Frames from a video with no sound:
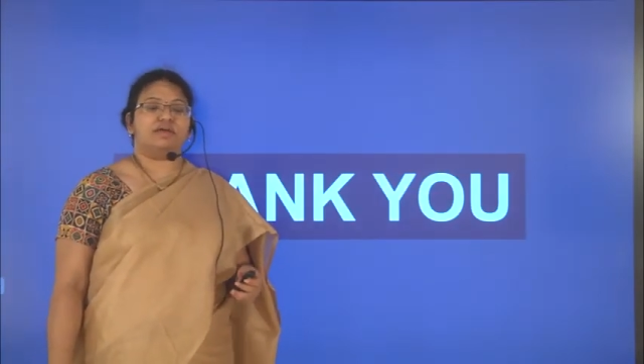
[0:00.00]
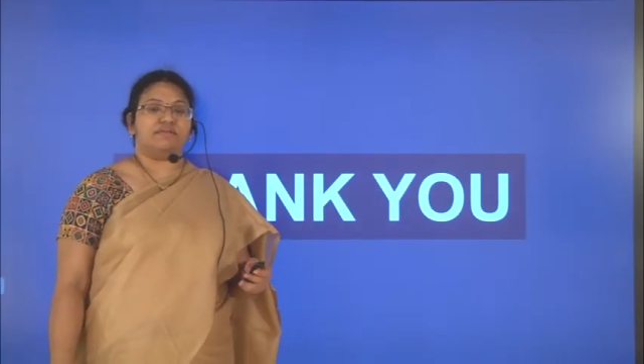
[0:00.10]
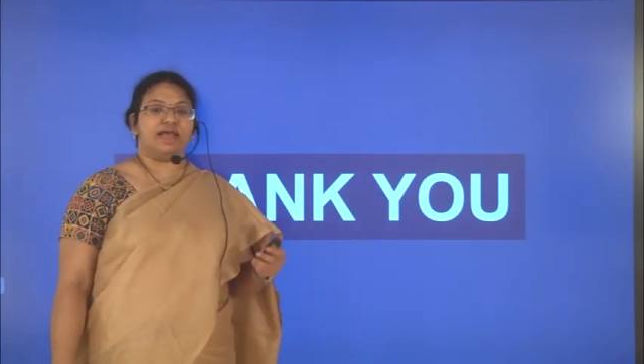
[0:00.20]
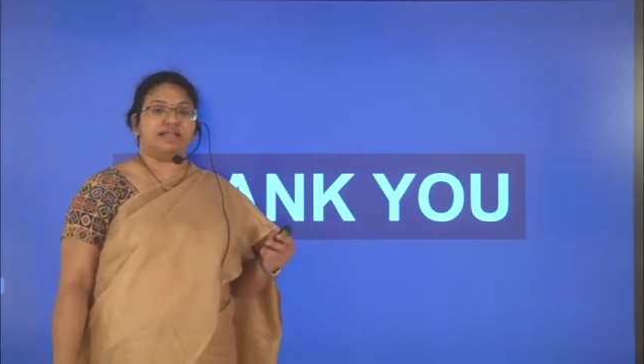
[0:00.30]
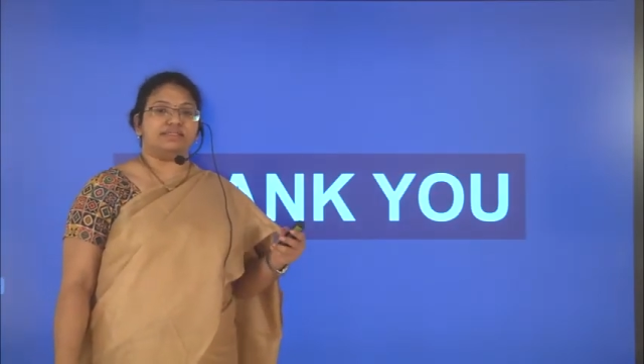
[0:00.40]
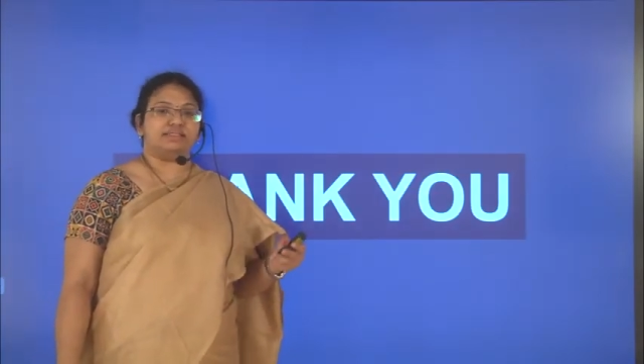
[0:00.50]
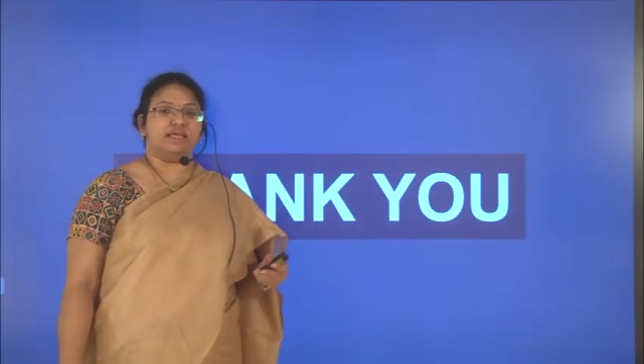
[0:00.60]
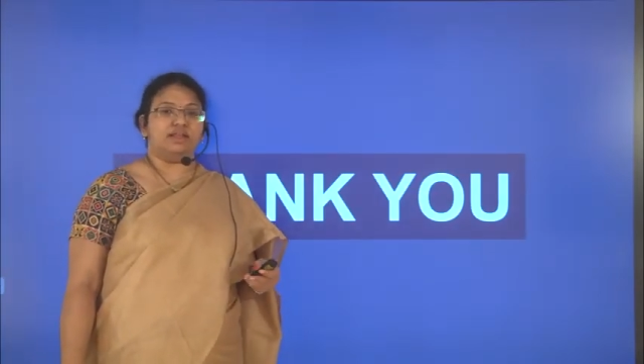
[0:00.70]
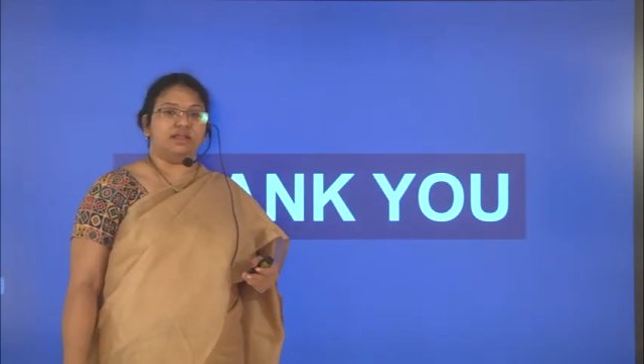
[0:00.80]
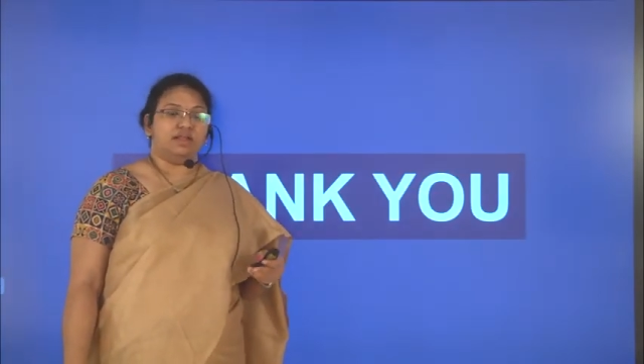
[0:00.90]
had
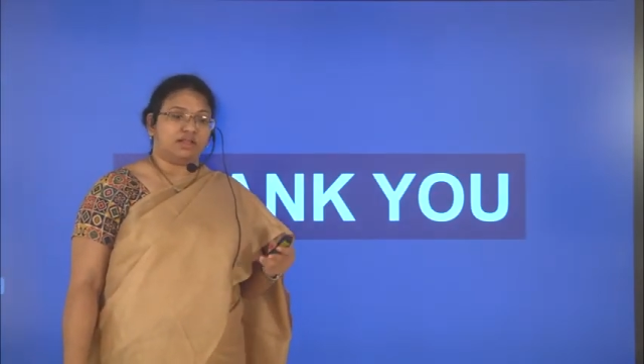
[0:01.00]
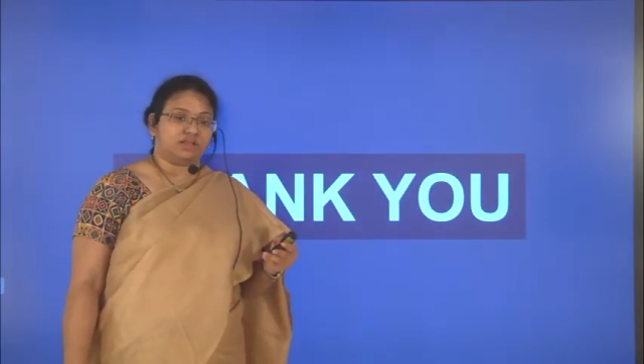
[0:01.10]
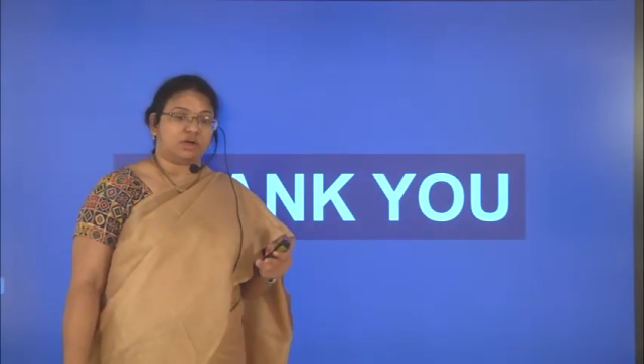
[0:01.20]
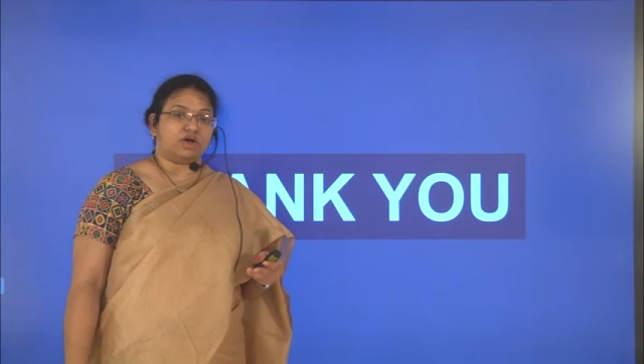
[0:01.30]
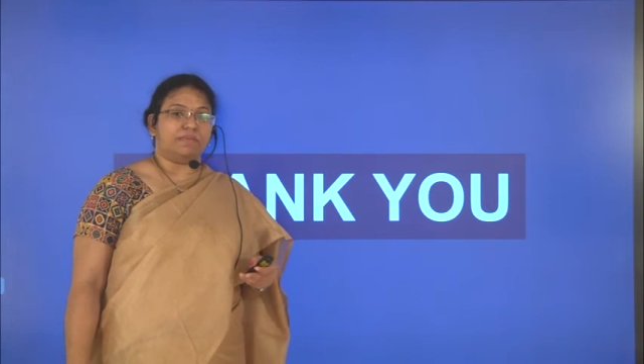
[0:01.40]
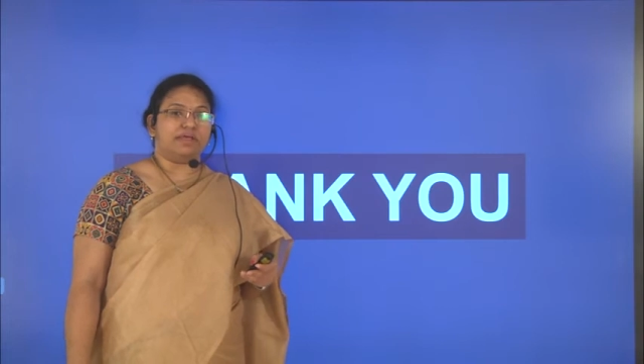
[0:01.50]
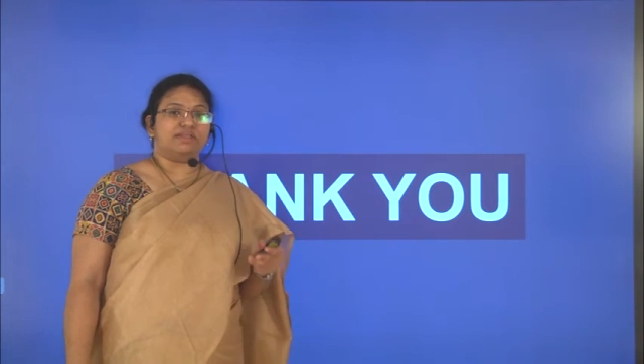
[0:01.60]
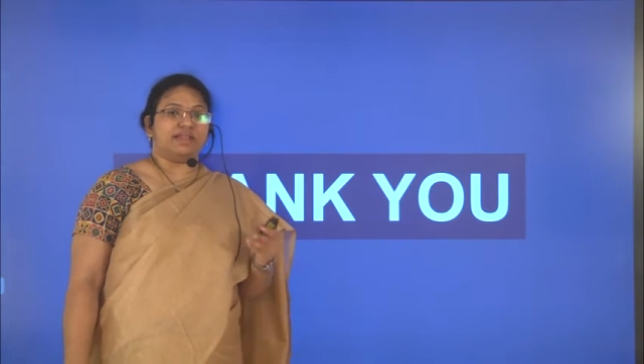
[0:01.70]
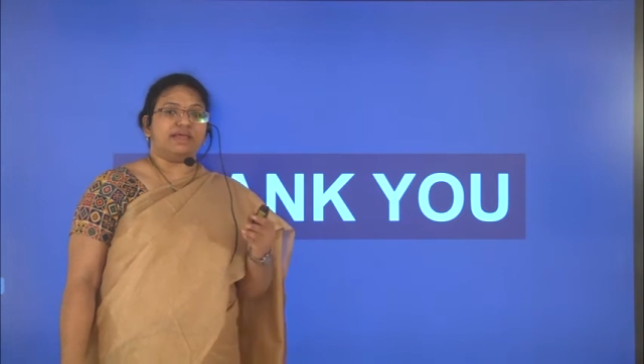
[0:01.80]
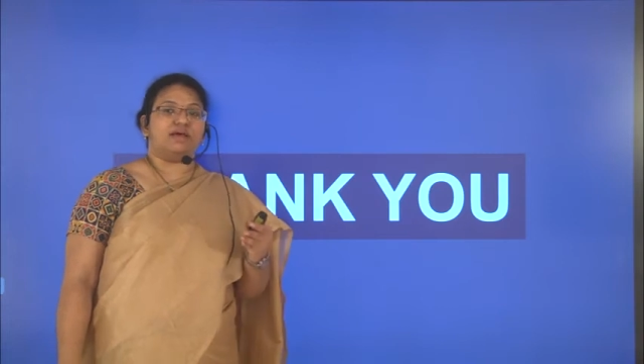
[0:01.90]
seen the topics
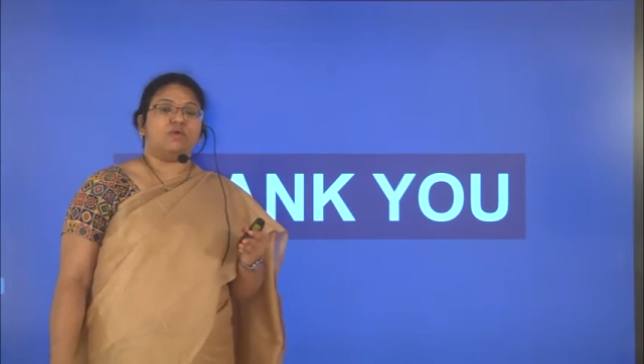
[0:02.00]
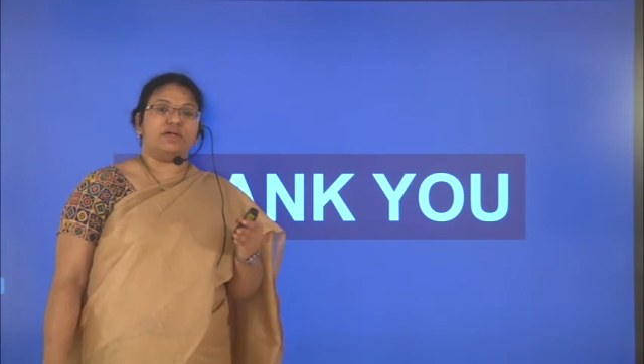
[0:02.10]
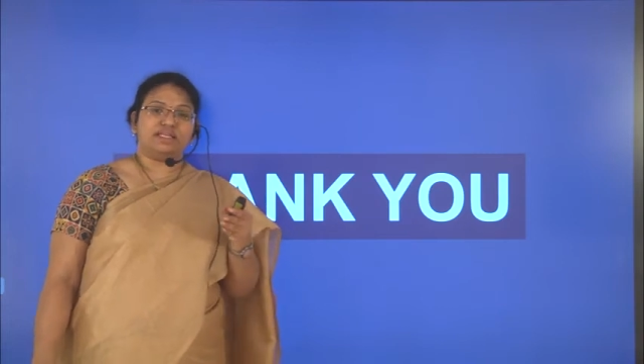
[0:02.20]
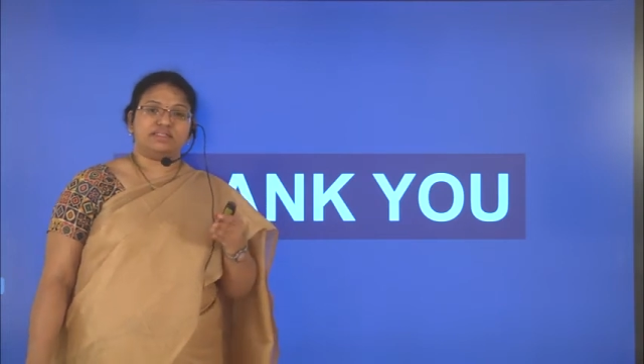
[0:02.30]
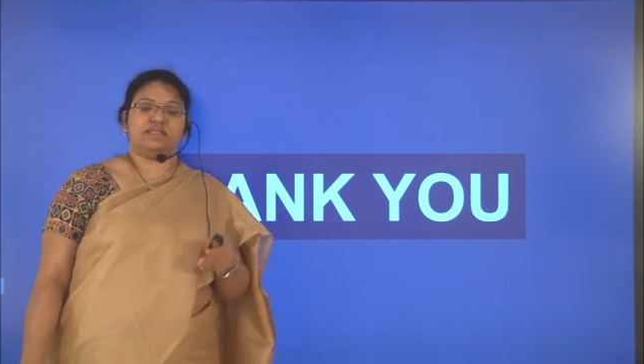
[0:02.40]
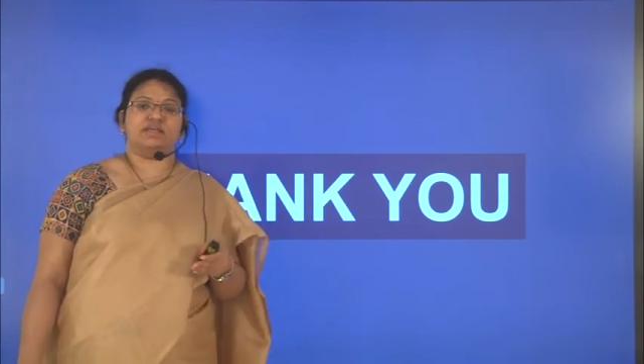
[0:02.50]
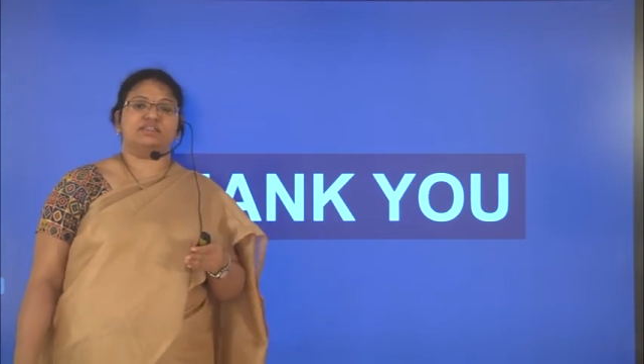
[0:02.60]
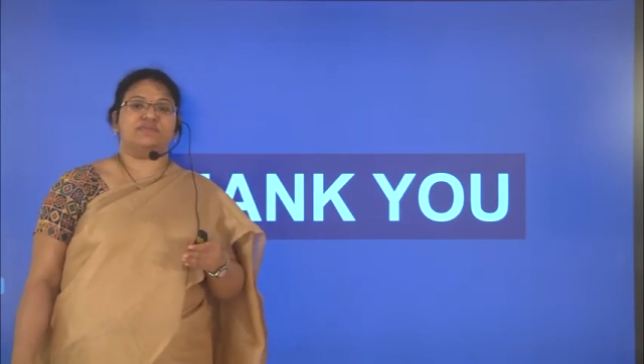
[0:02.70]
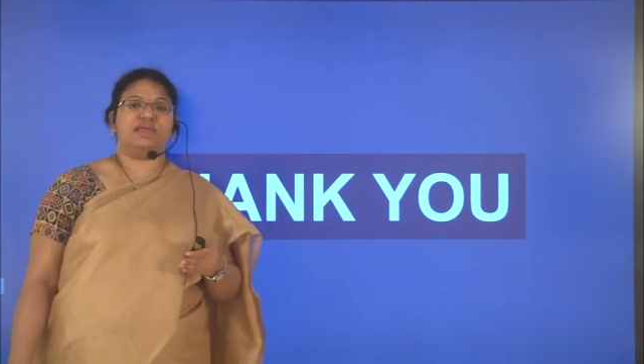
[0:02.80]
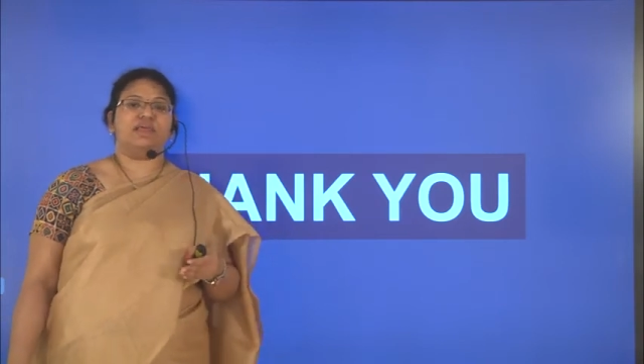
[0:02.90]
like what is
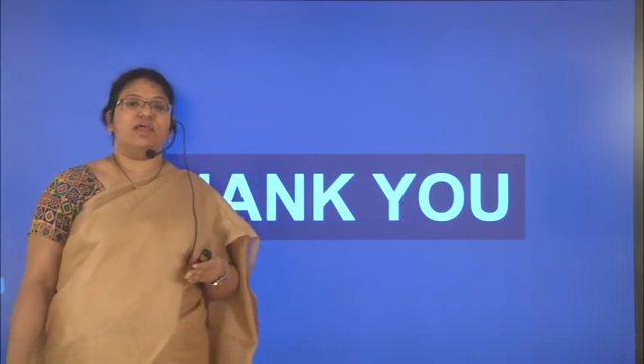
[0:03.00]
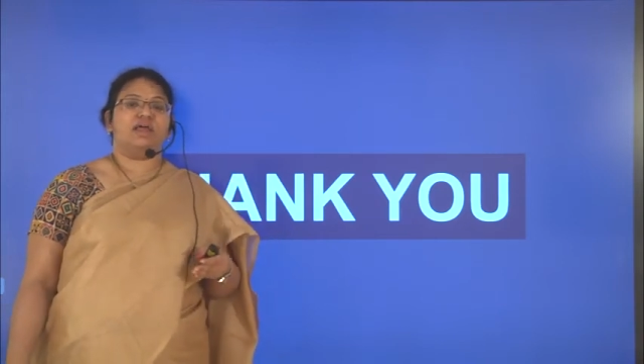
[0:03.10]
CSV